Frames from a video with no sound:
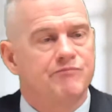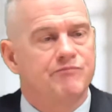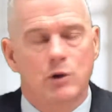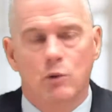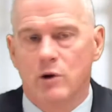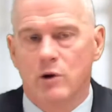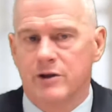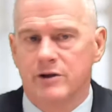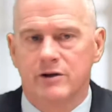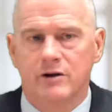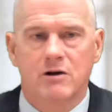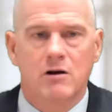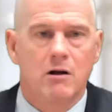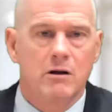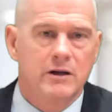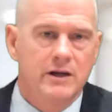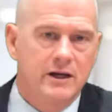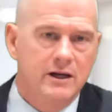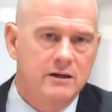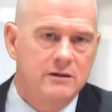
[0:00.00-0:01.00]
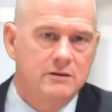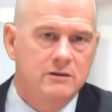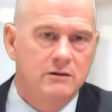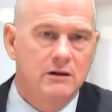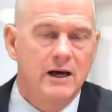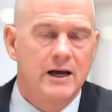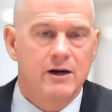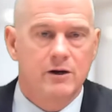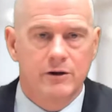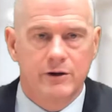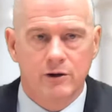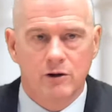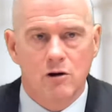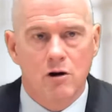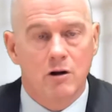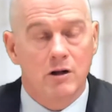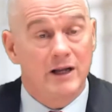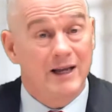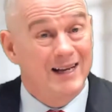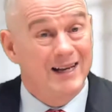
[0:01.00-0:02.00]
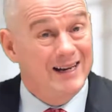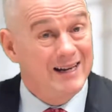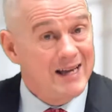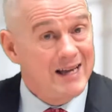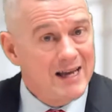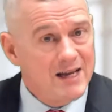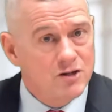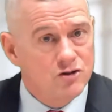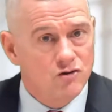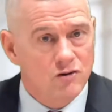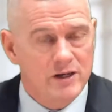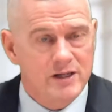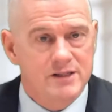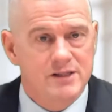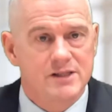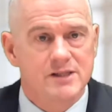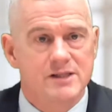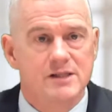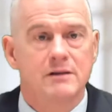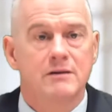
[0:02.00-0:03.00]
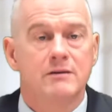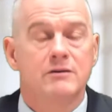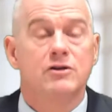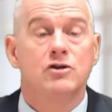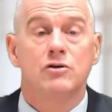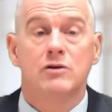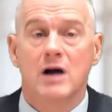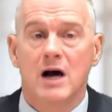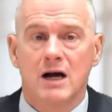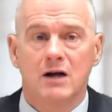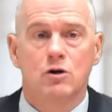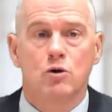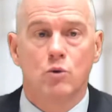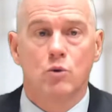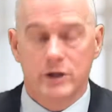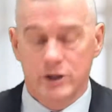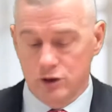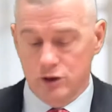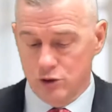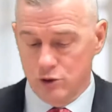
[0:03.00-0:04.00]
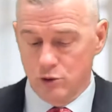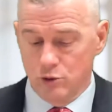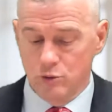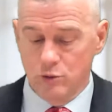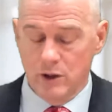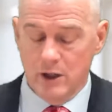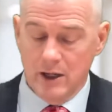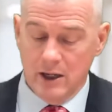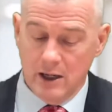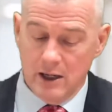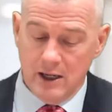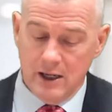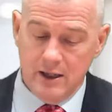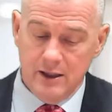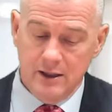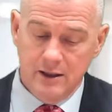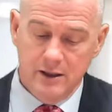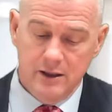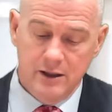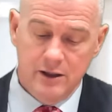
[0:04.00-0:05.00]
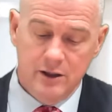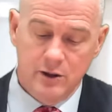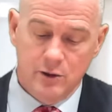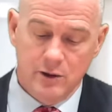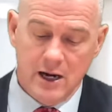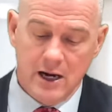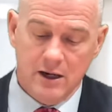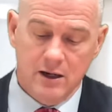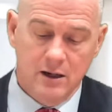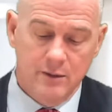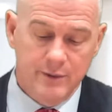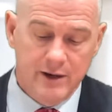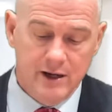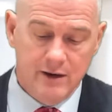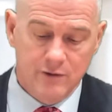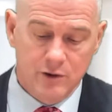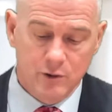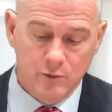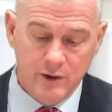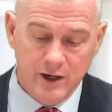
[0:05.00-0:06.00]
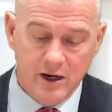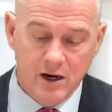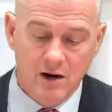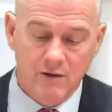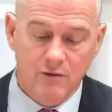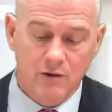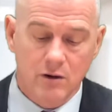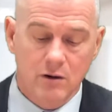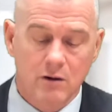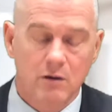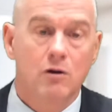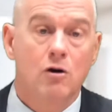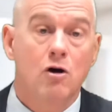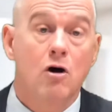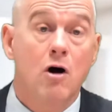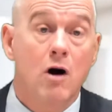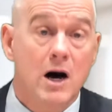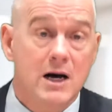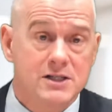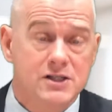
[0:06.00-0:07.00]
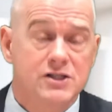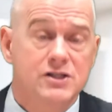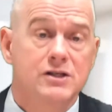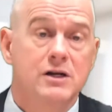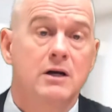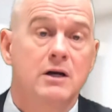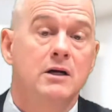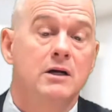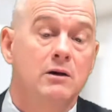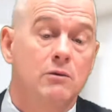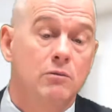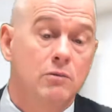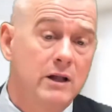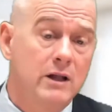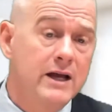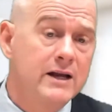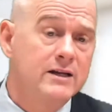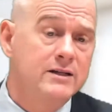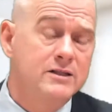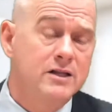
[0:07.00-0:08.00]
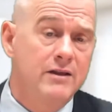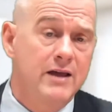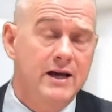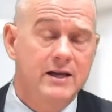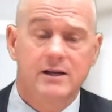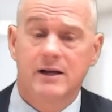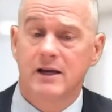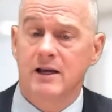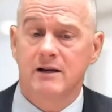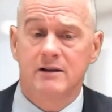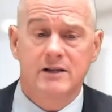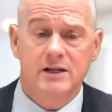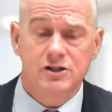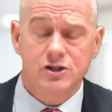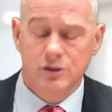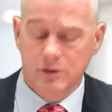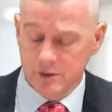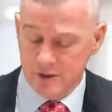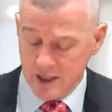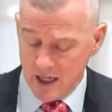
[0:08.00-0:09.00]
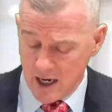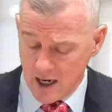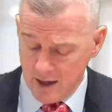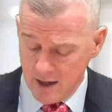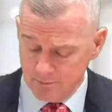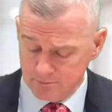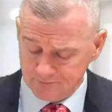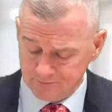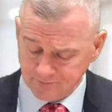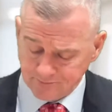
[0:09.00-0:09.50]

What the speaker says: Whether you're calling it a delay or you're calling it a hindrance, you're not going to be able to recover costs related to that. You get additional time.